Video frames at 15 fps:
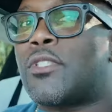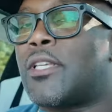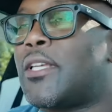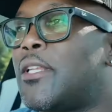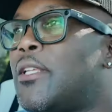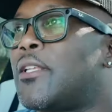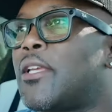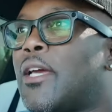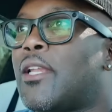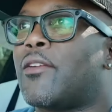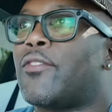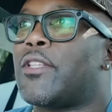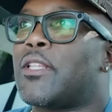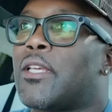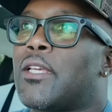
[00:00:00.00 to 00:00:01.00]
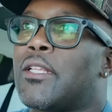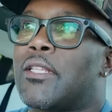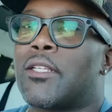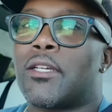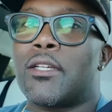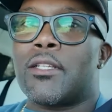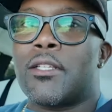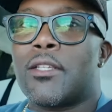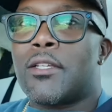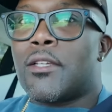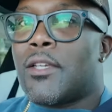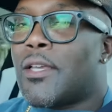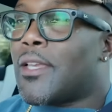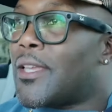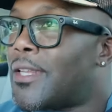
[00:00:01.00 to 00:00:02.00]
tinted, got everything done.
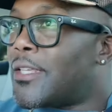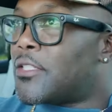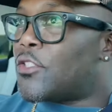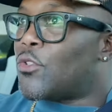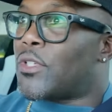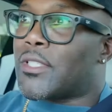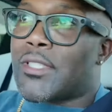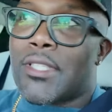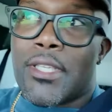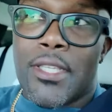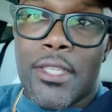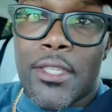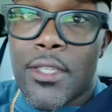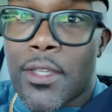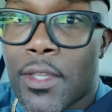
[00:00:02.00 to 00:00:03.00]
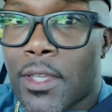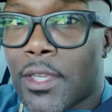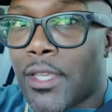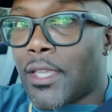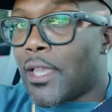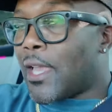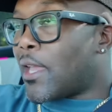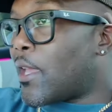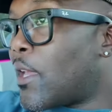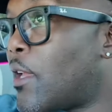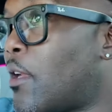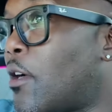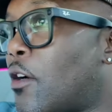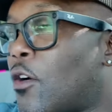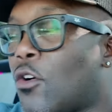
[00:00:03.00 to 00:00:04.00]
And as you can see, it
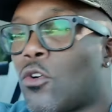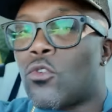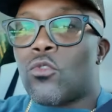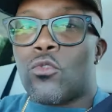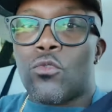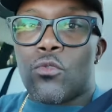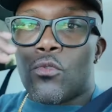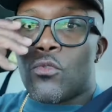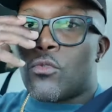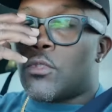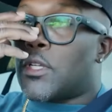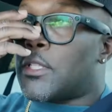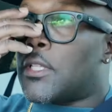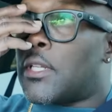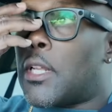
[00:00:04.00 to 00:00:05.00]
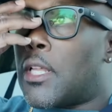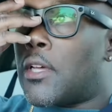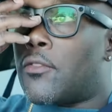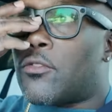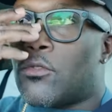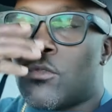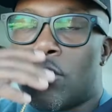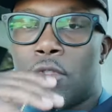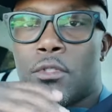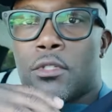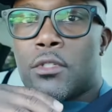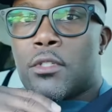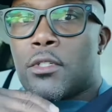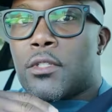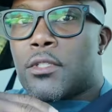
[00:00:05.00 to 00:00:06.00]
add a whole nother level
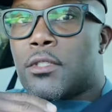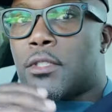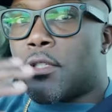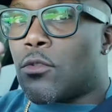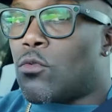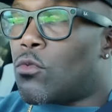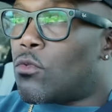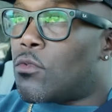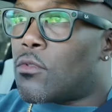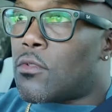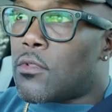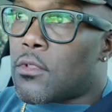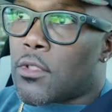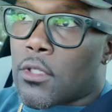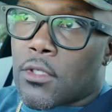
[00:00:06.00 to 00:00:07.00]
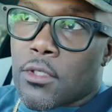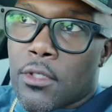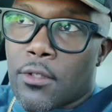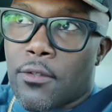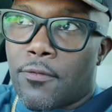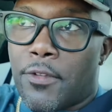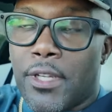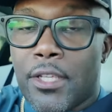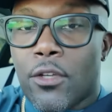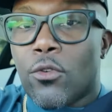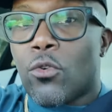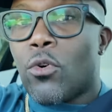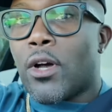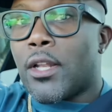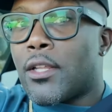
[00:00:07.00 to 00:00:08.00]
to the video
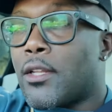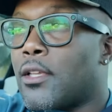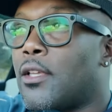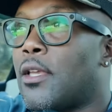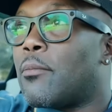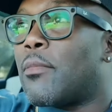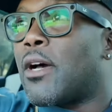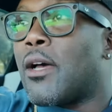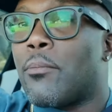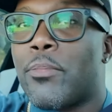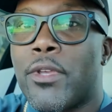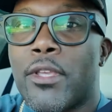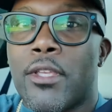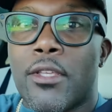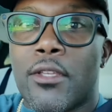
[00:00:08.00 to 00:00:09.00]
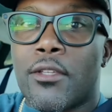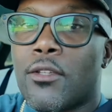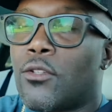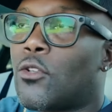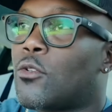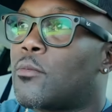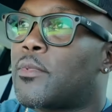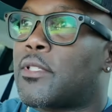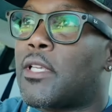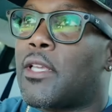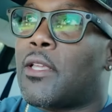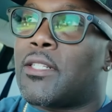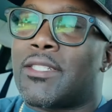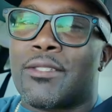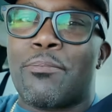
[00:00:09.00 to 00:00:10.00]
quality, in my opinion. You know what I'm
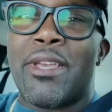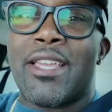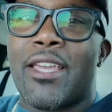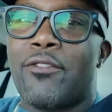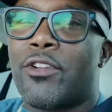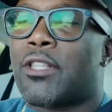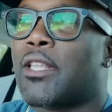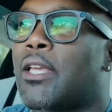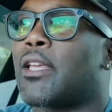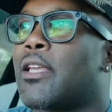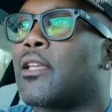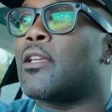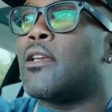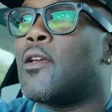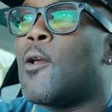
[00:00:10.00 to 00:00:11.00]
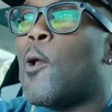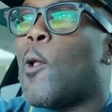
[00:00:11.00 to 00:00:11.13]
saying? Just make everything